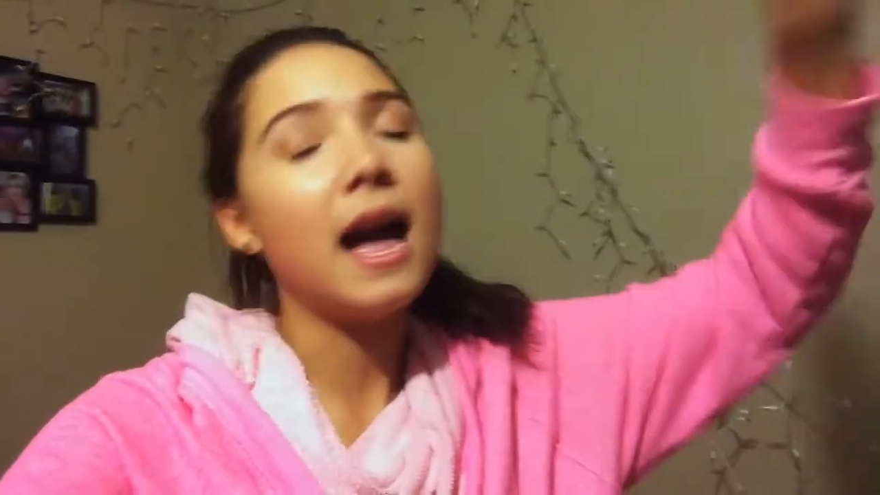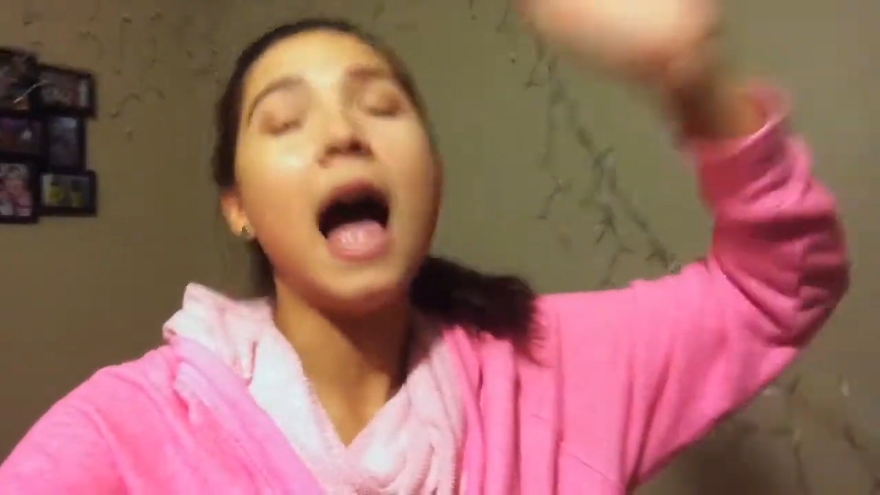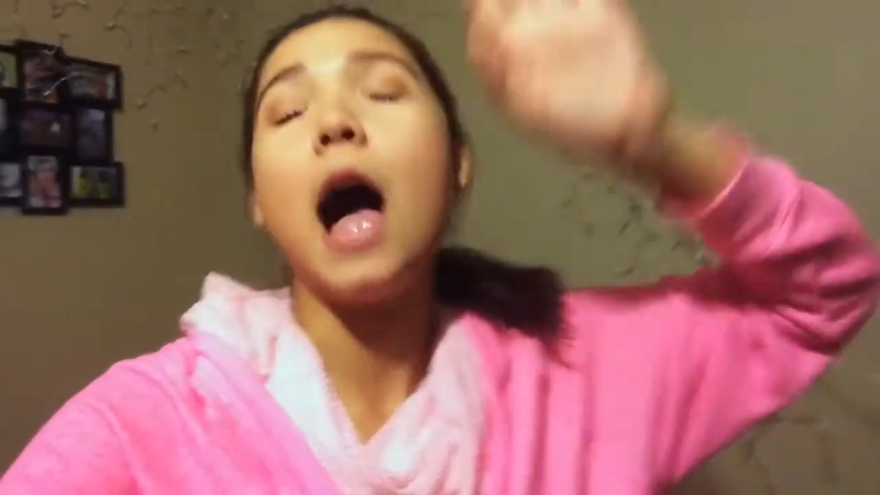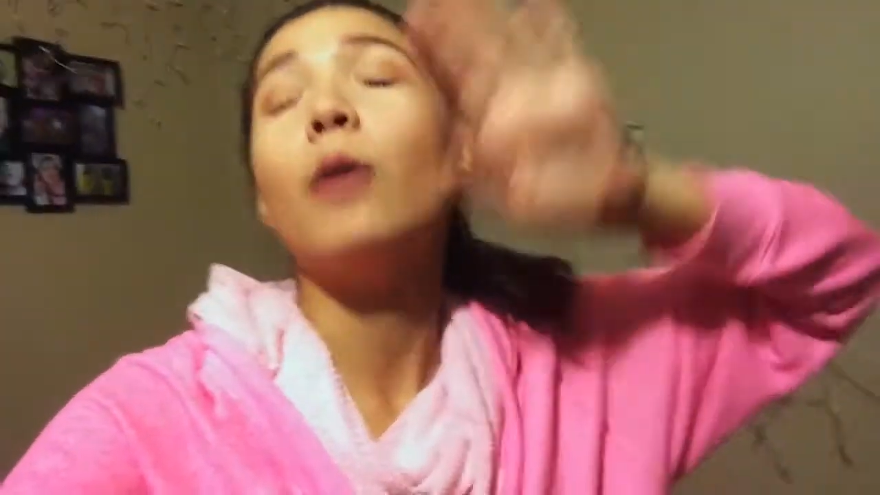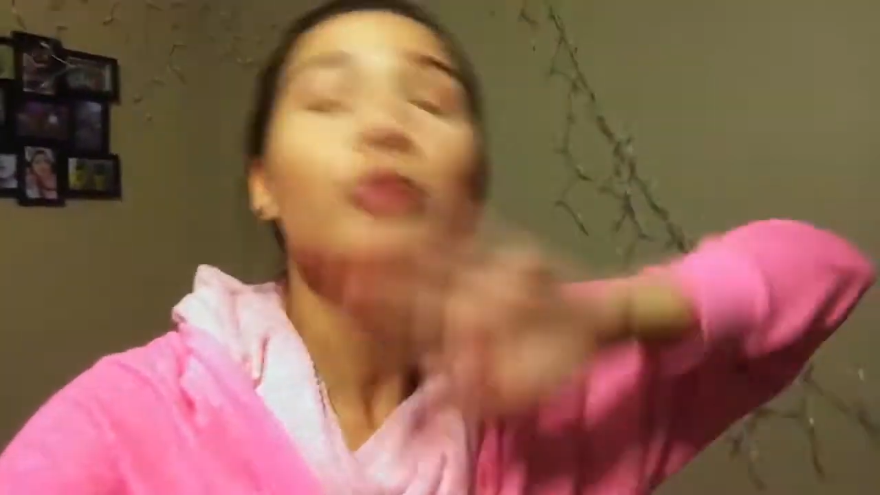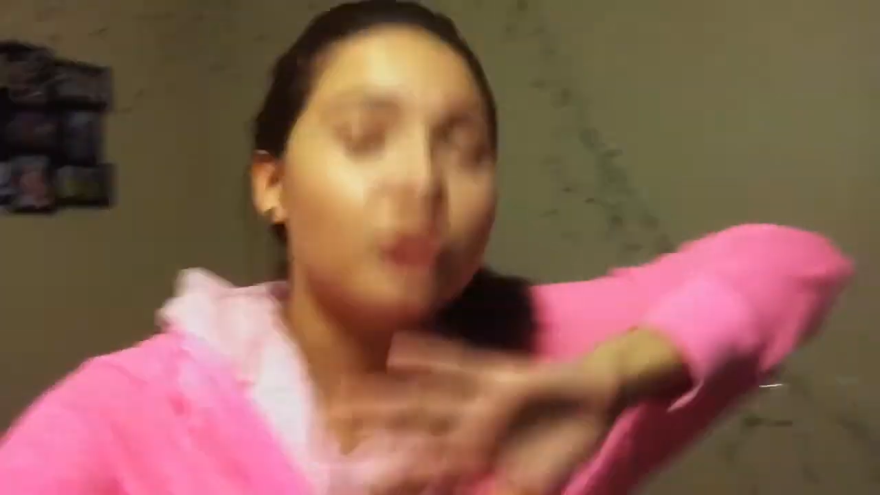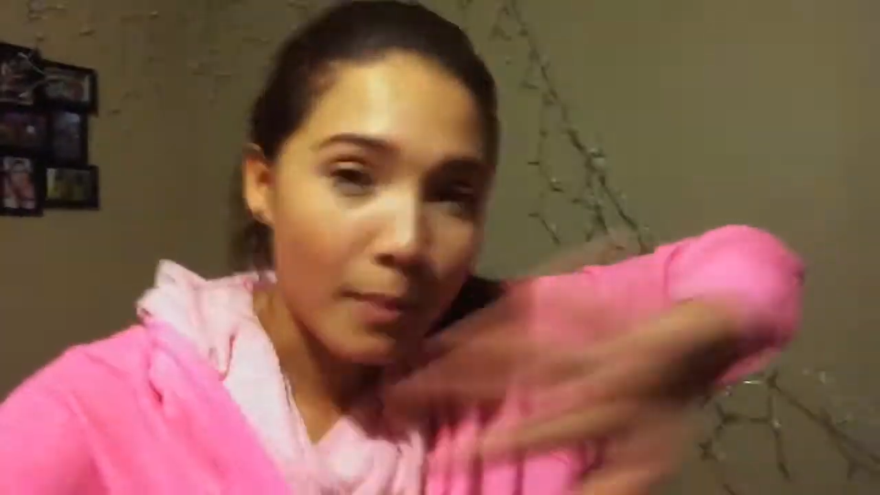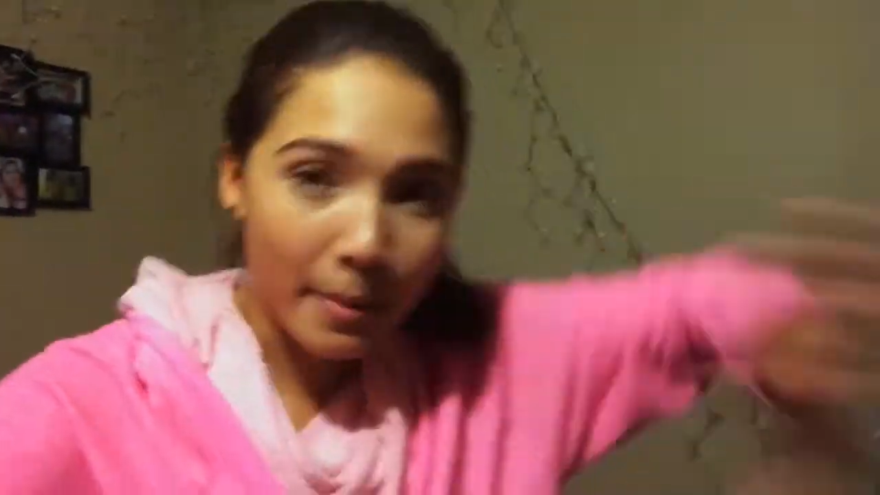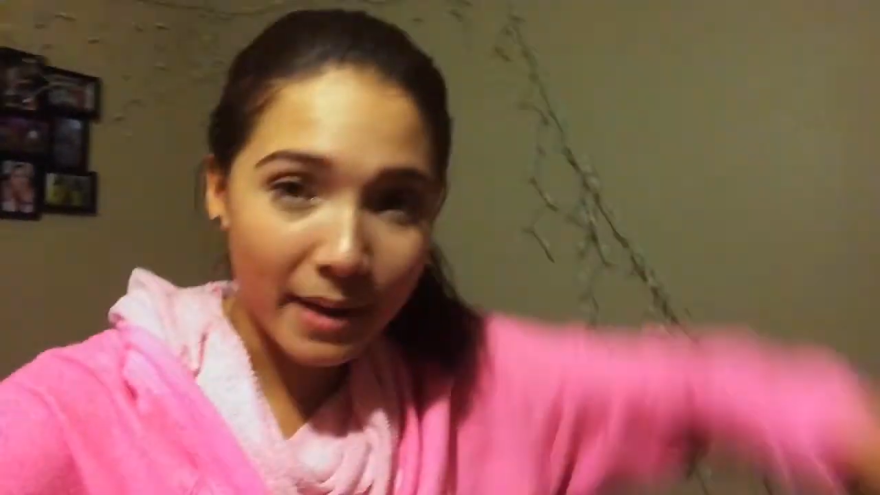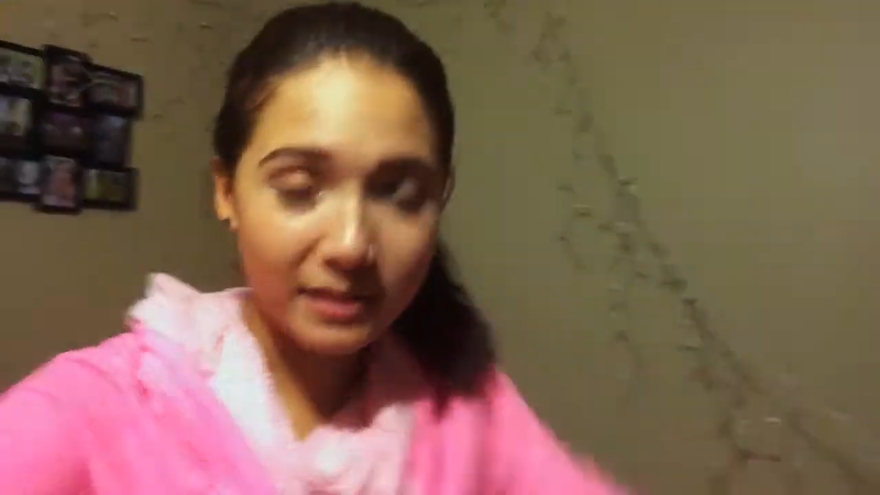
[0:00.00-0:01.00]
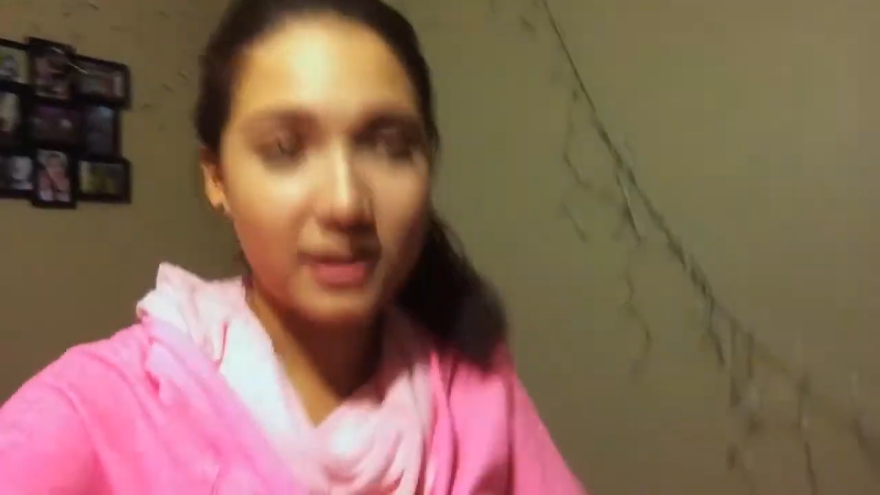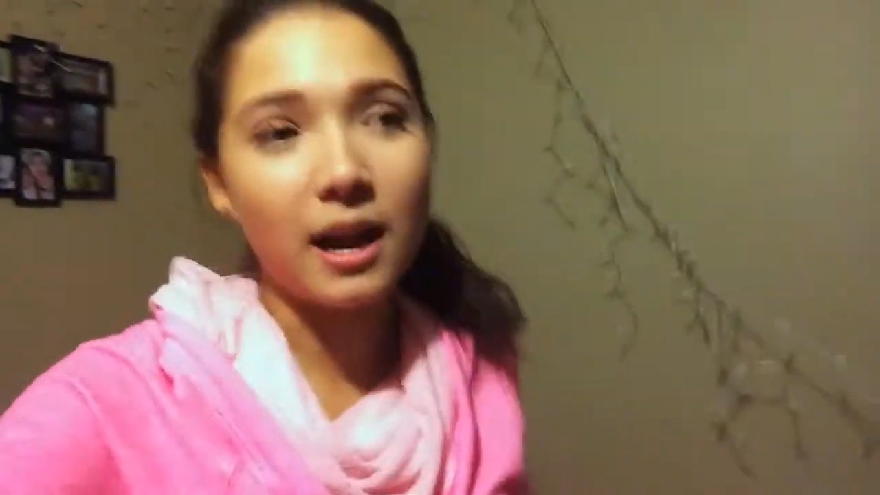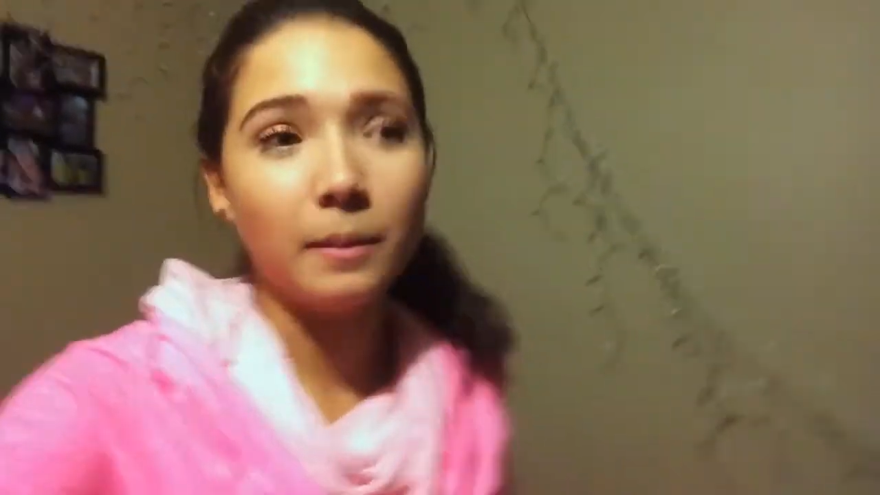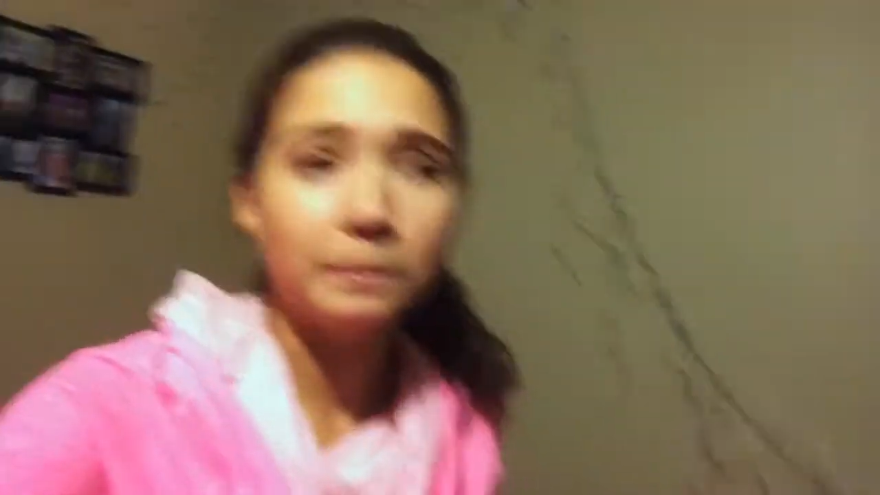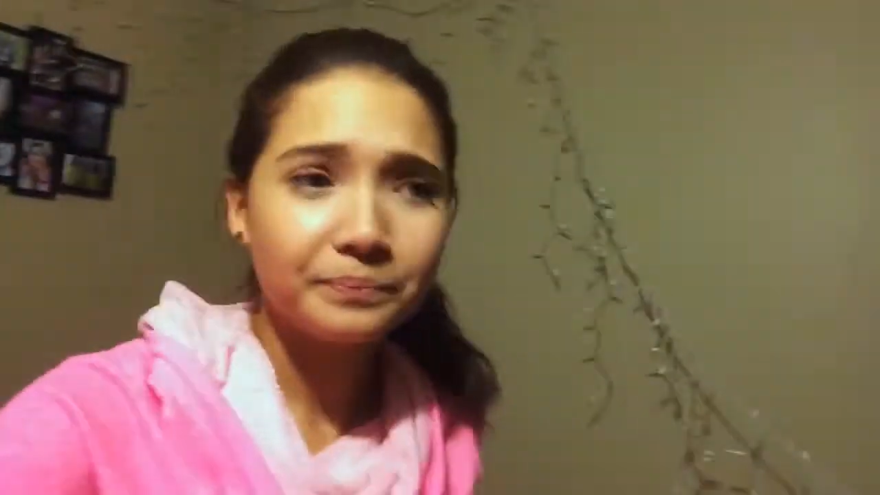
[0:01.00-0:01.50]
I will do my best.
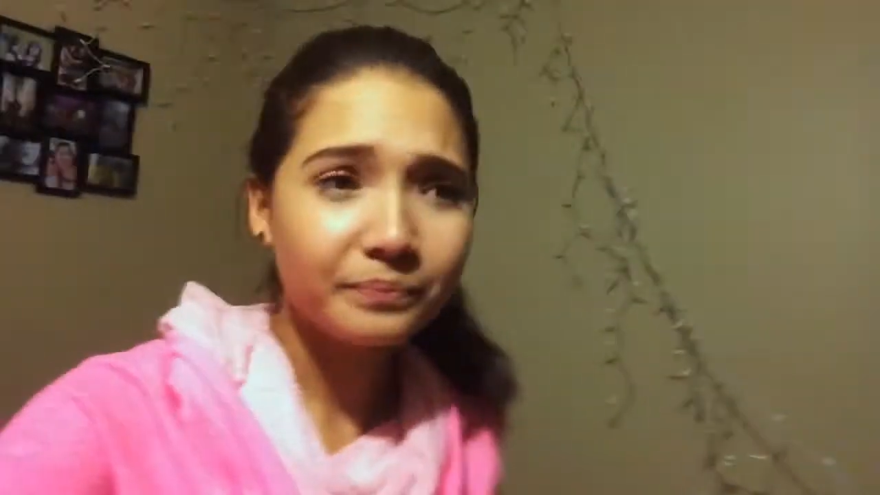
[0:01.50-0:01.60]
Um,